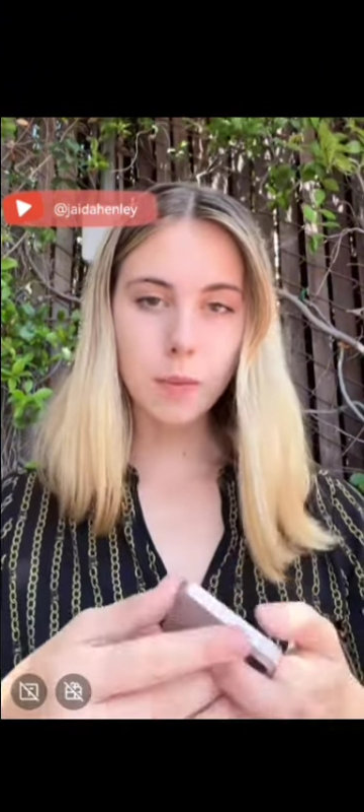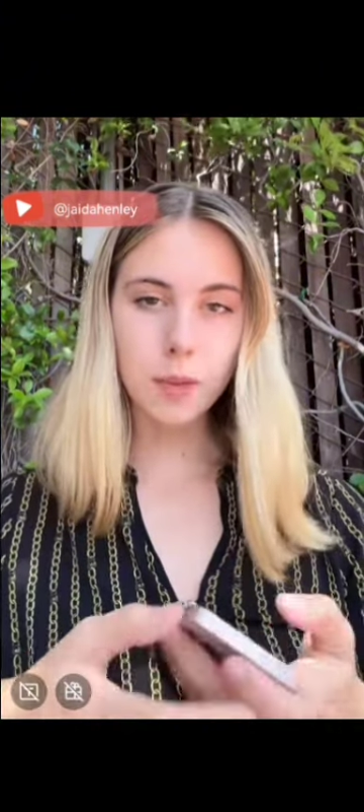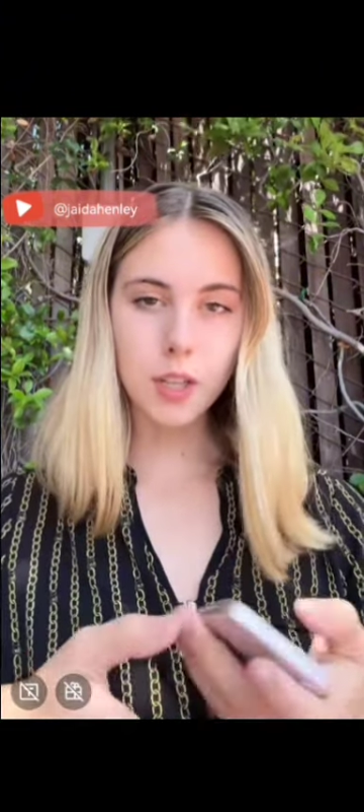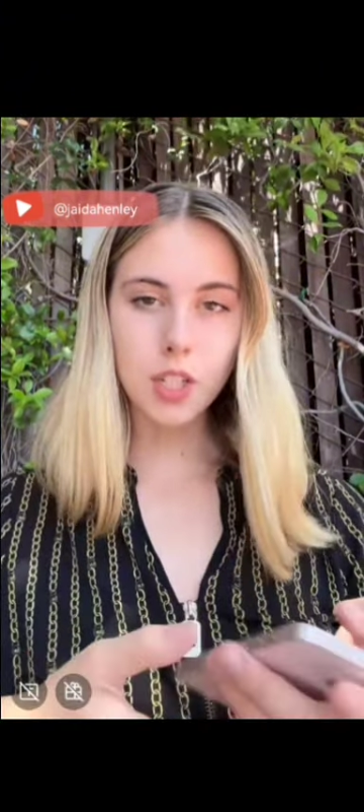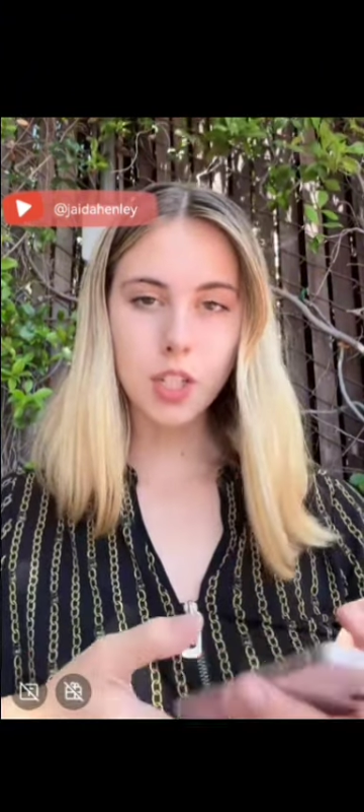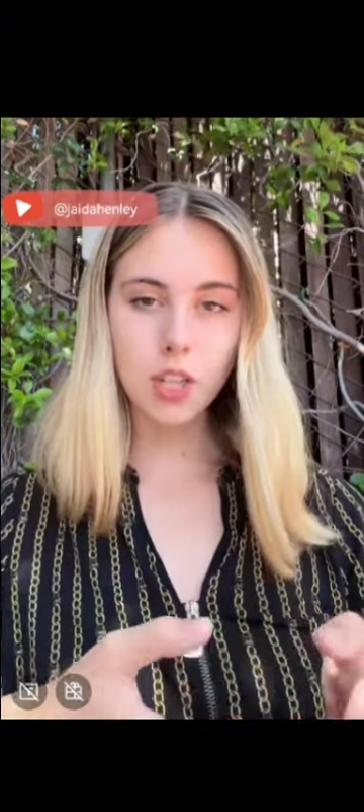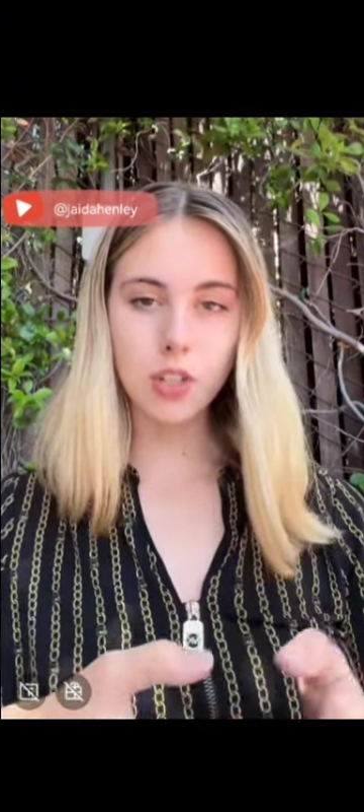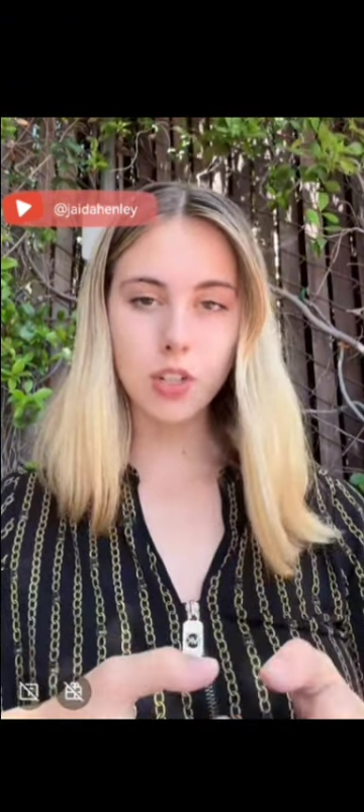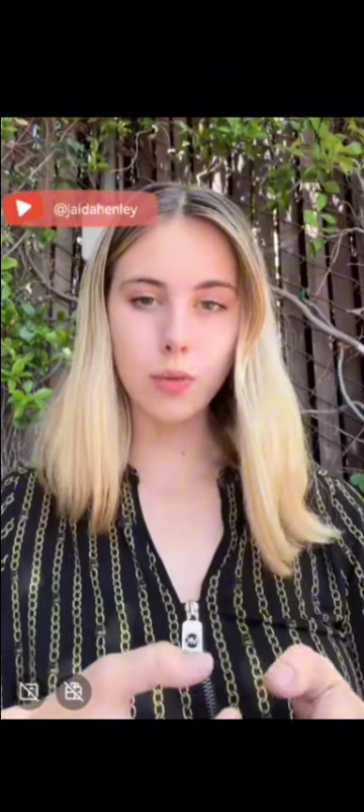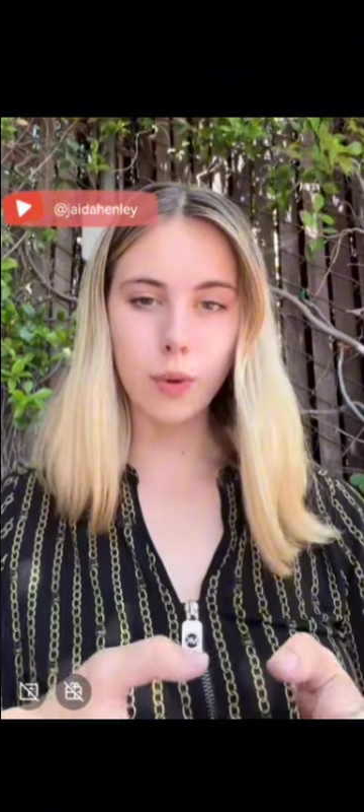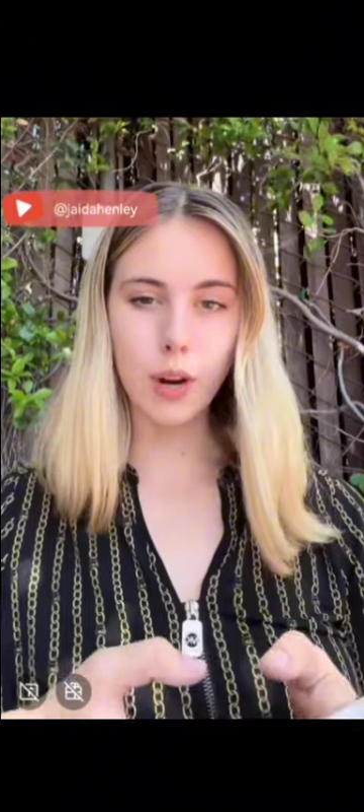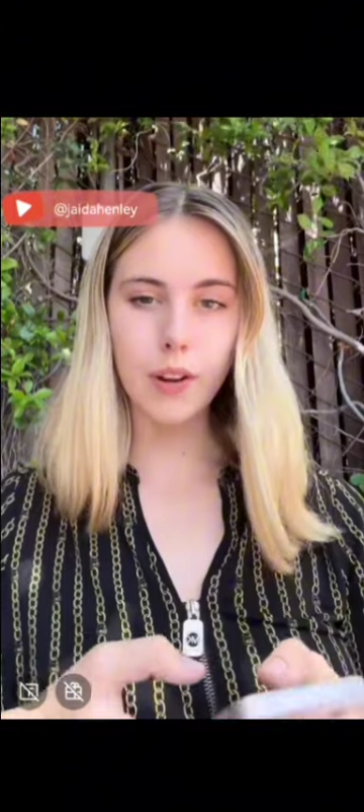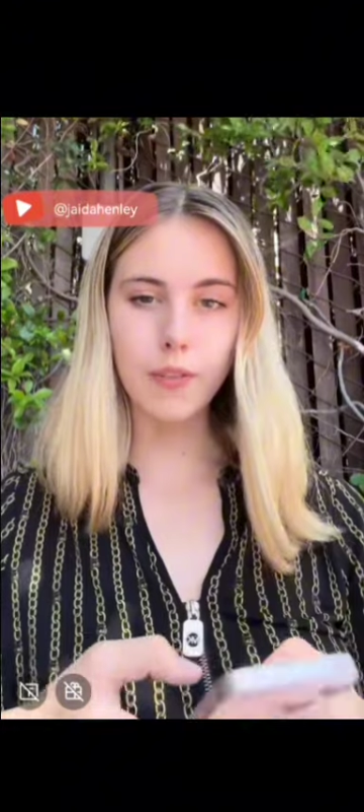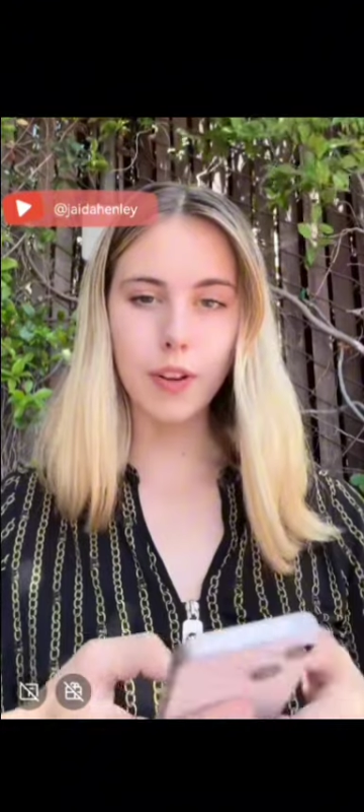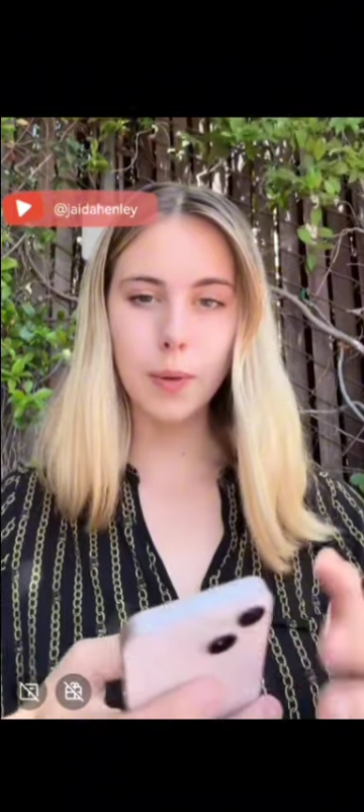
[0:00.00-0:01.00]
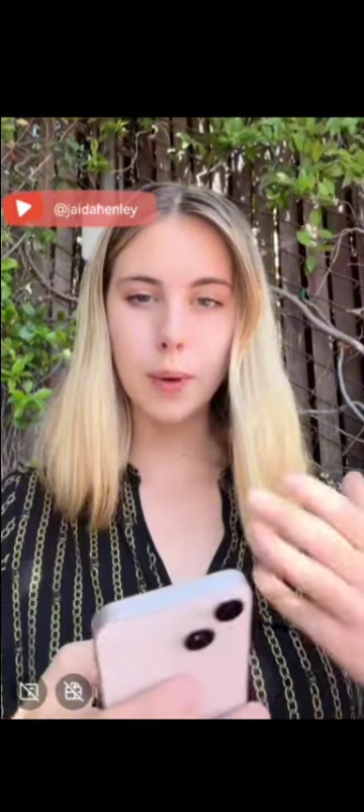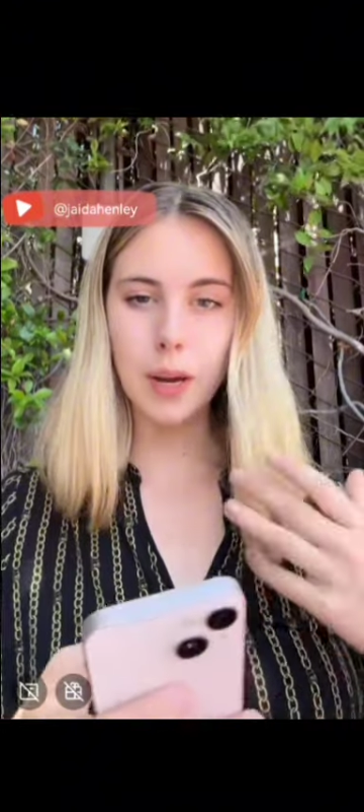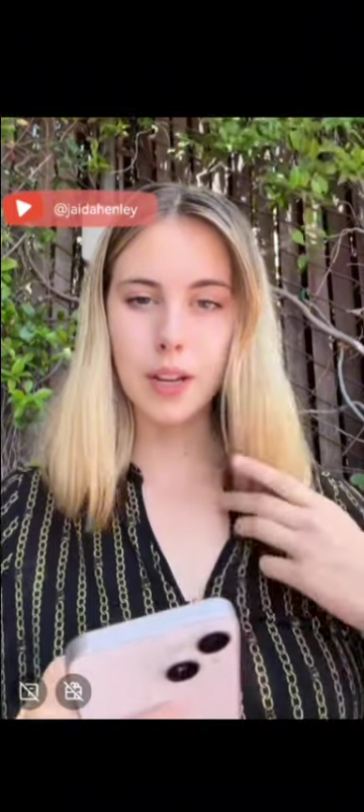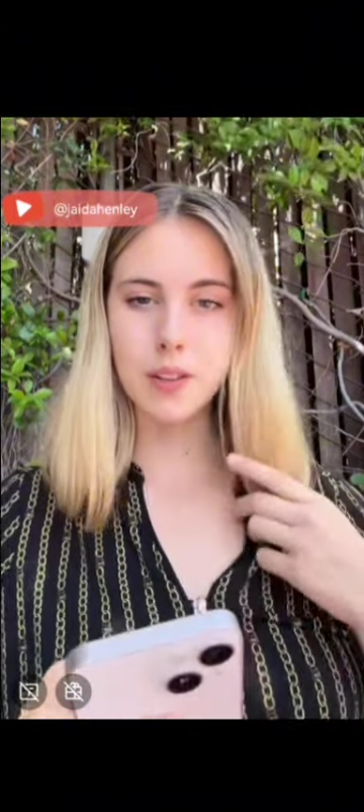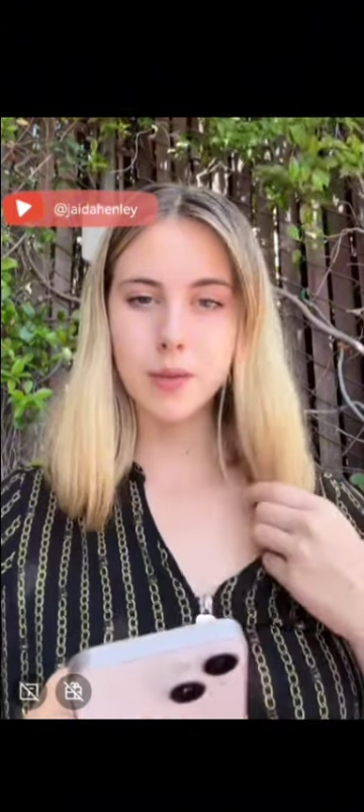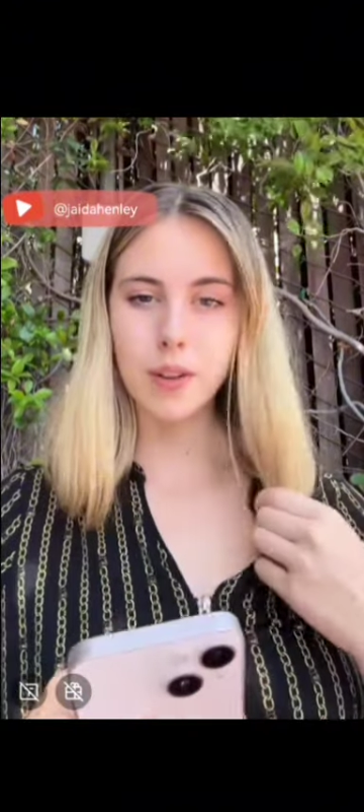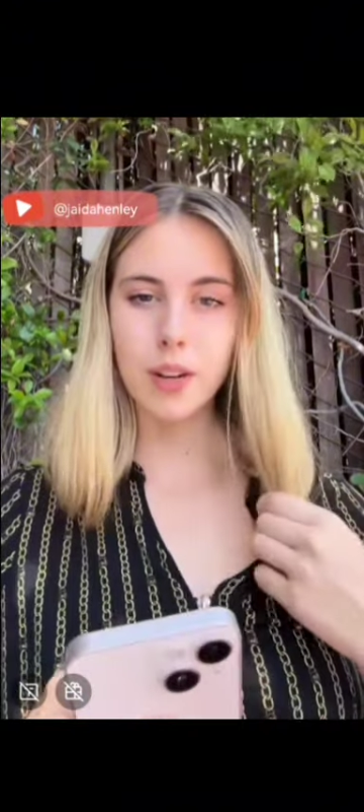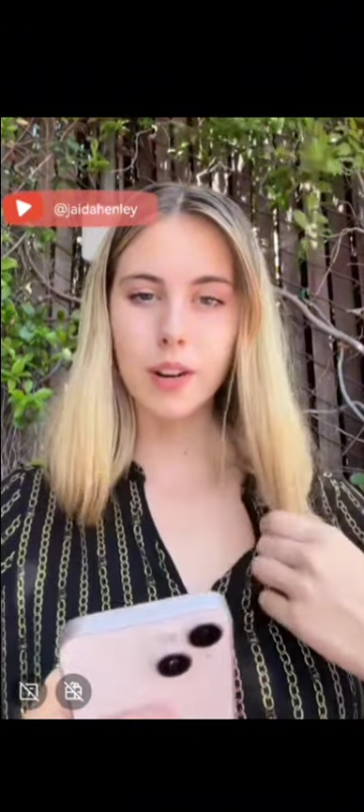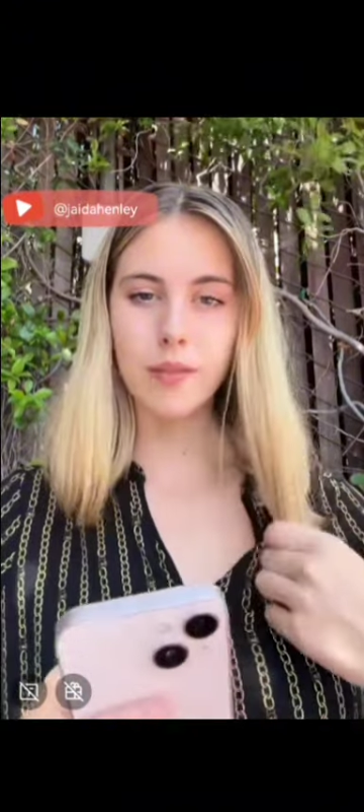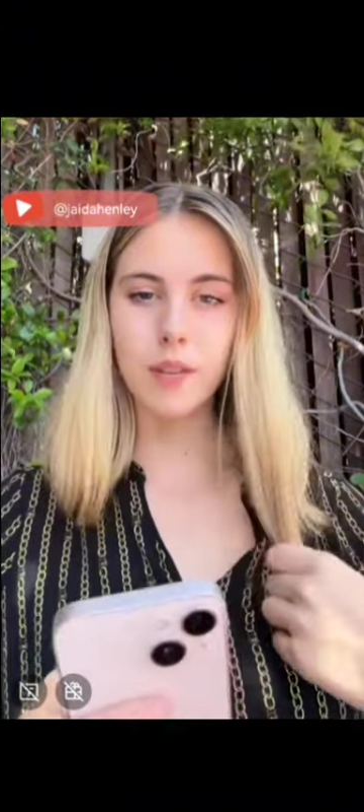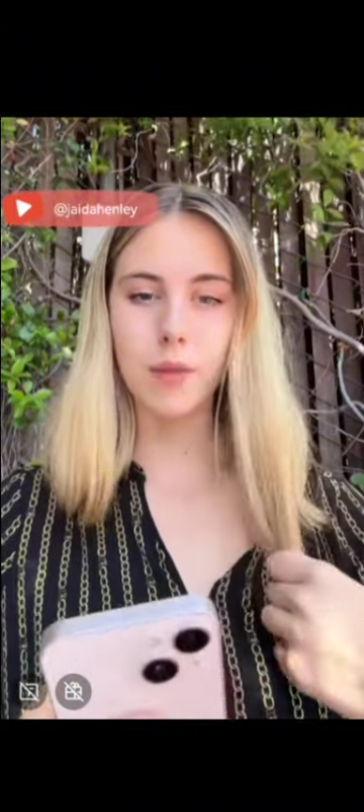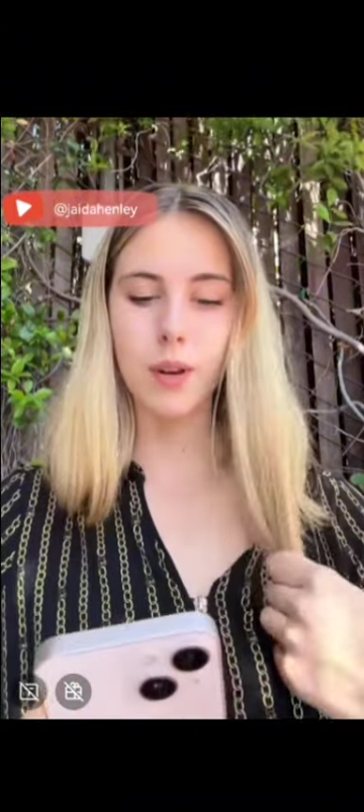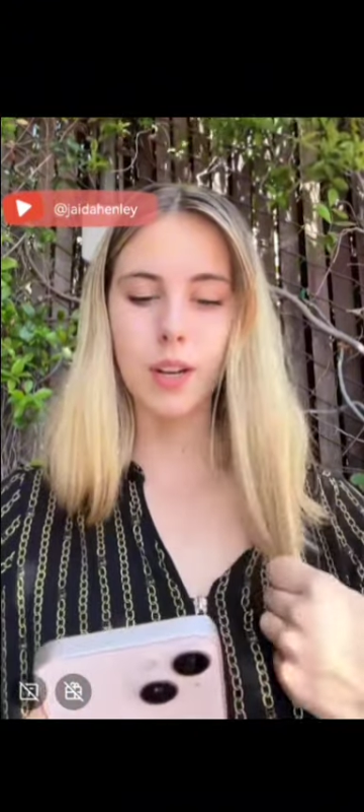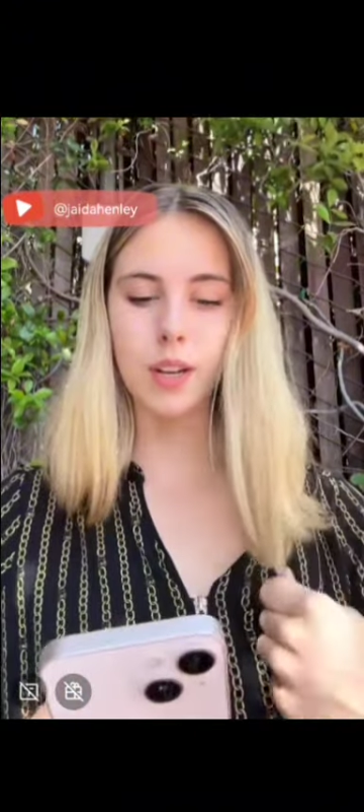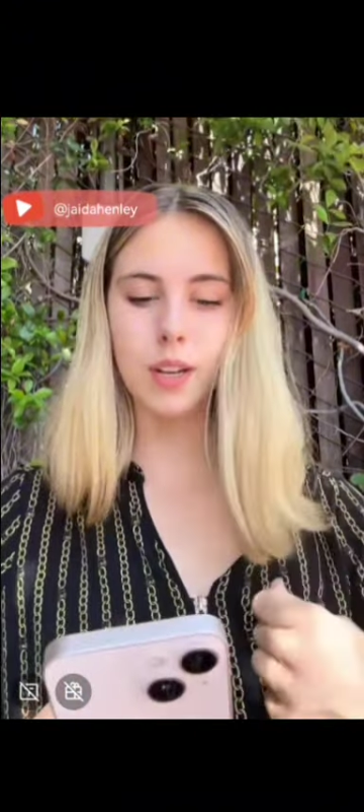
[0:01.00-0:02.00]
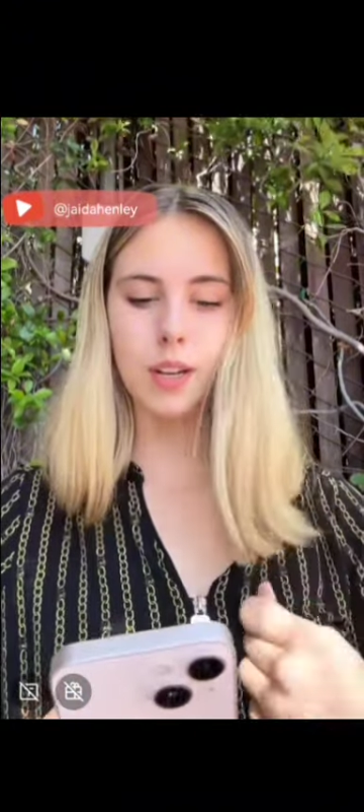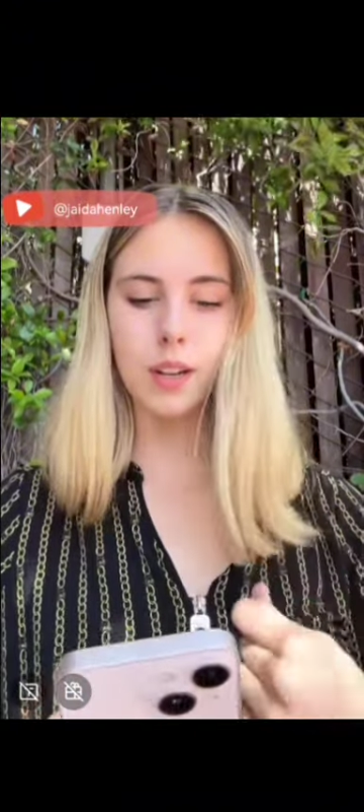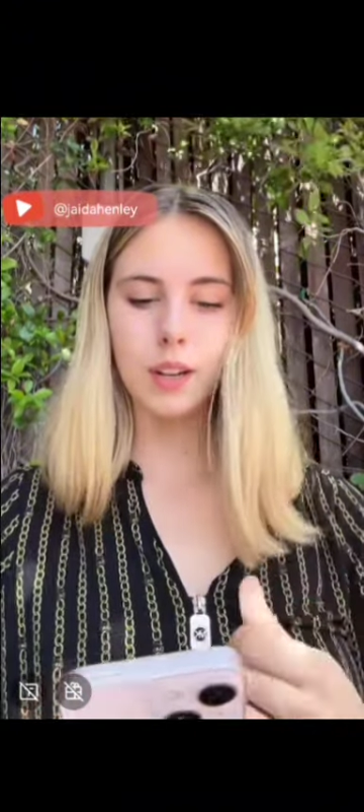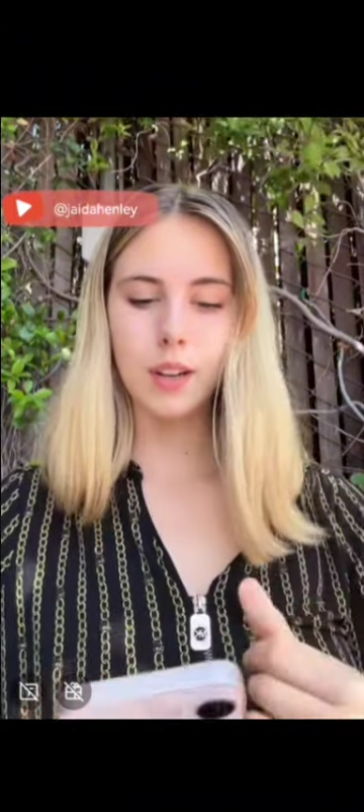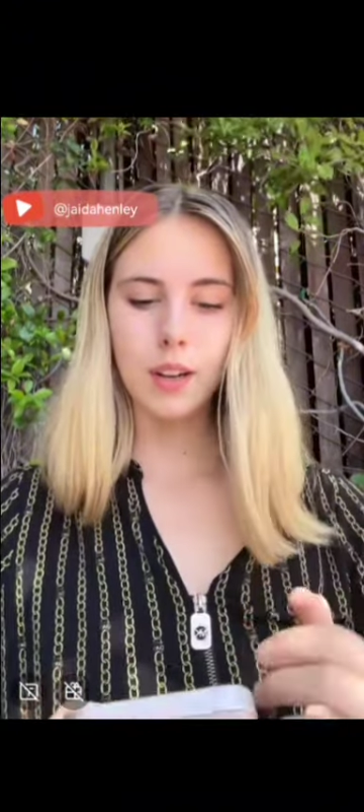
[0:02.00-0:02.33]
they change the Wi Fi password every week,